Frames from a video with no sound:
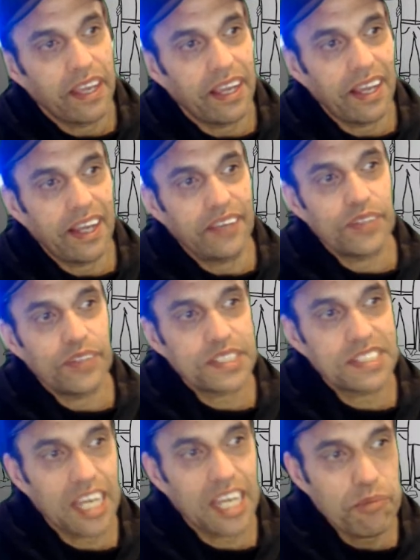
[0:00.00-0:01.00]
and the
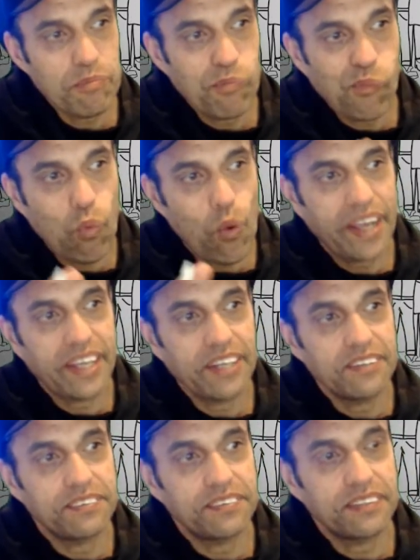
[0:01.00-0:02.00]
same way
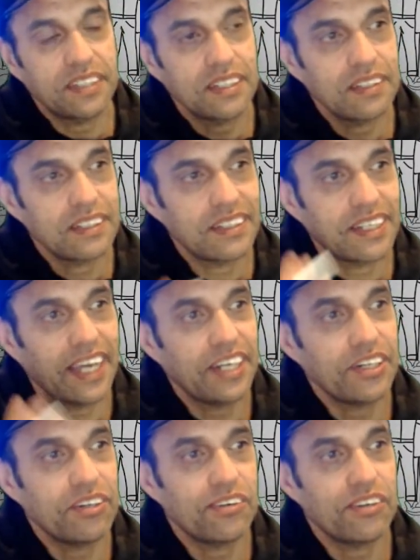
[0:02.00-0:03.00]
of
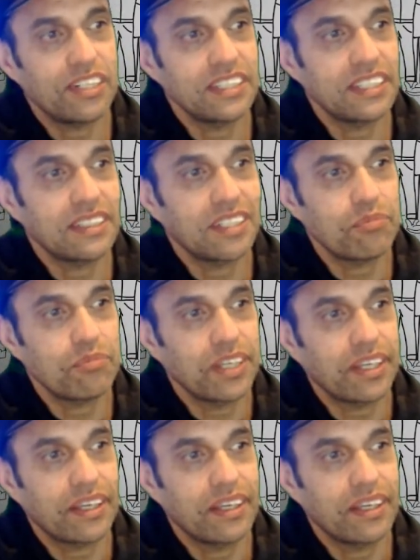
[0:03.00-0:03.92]
categorizing something,